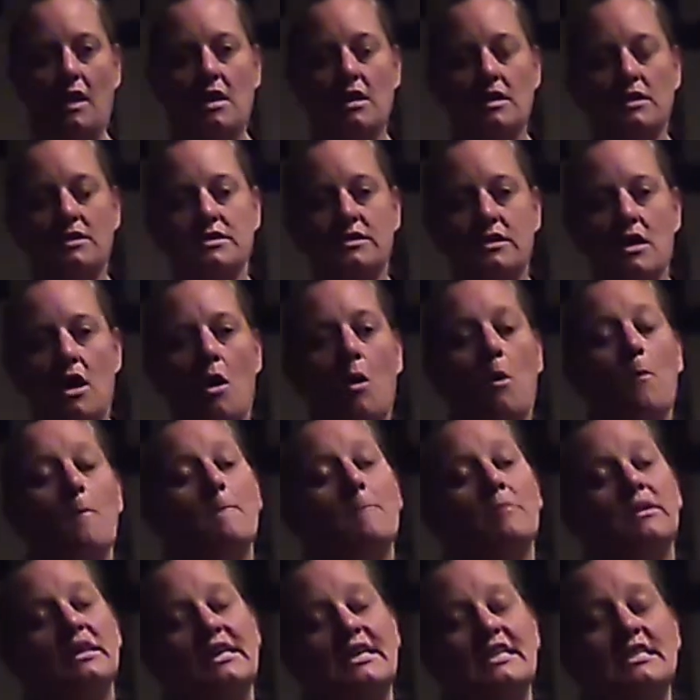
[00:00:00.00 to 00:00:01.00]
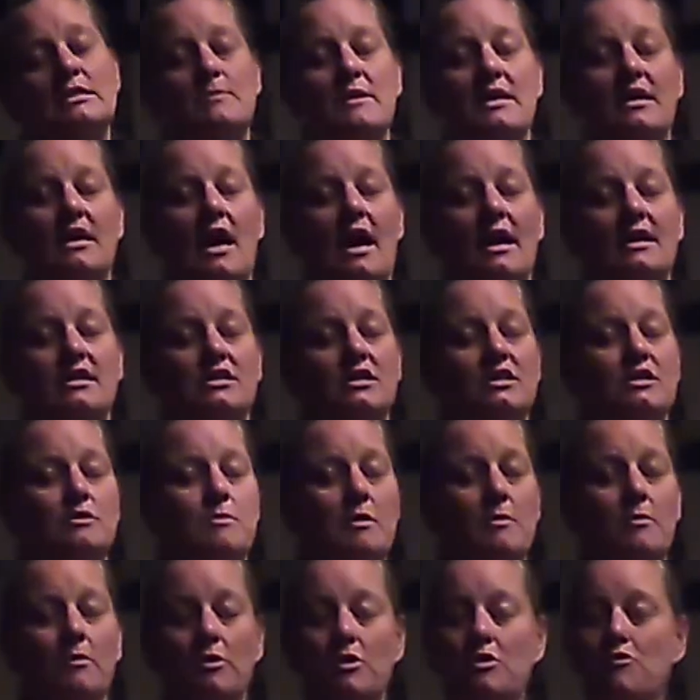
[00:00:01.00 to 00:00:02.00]
So please be kind to those
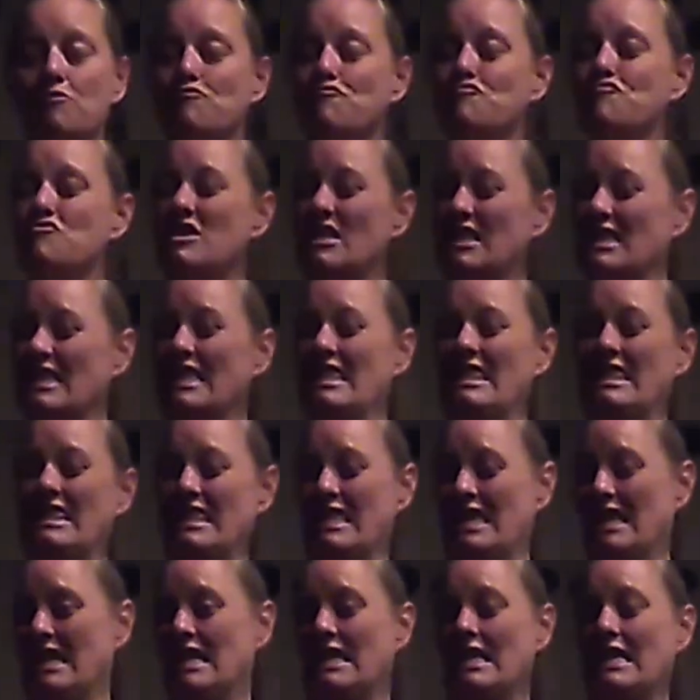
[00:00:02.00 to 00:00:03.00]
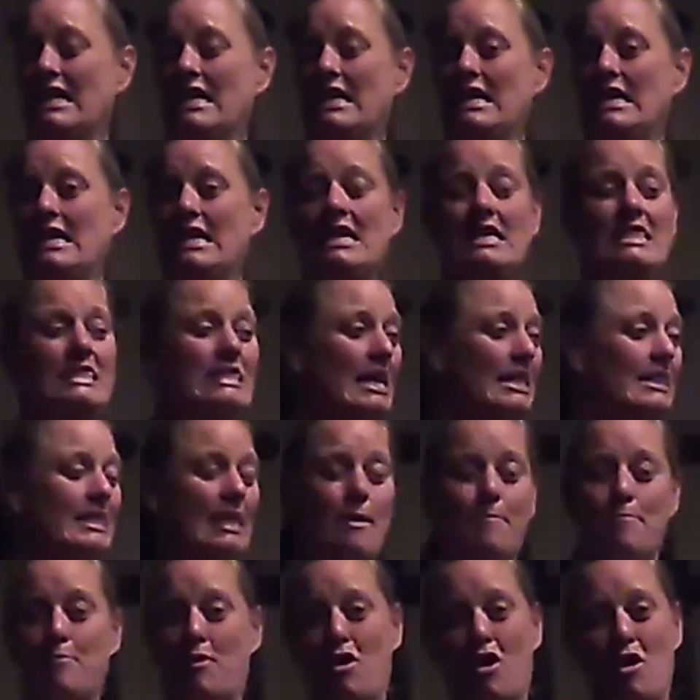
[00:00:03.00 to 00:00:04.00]
people. You really think that
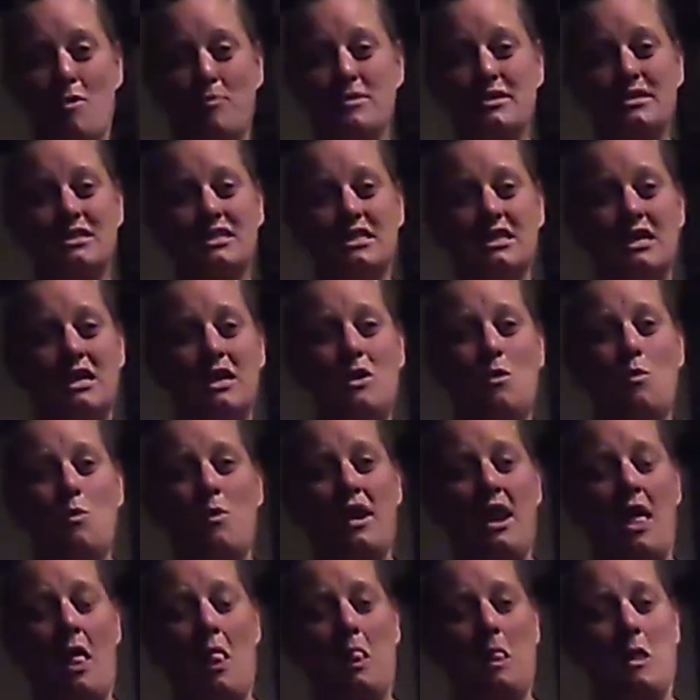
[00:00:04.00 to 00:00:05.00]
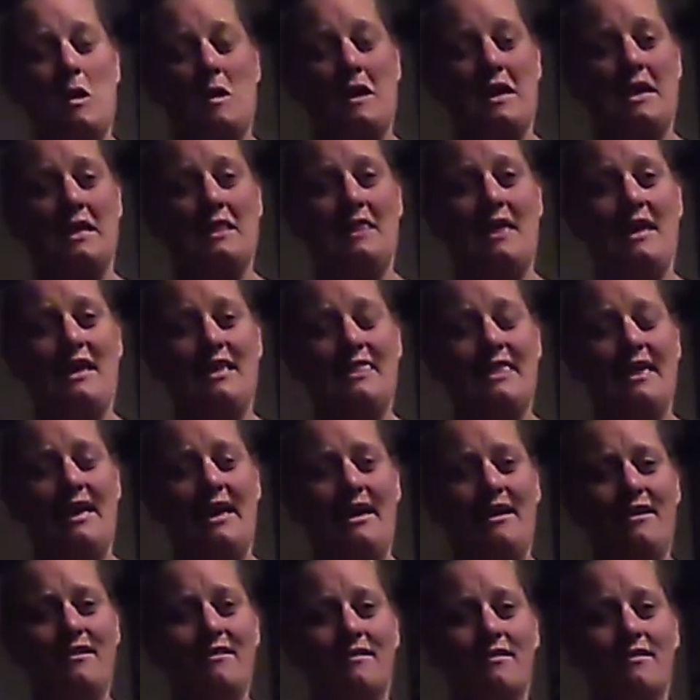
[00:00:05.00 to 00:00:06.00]
they purposely went out looking like that?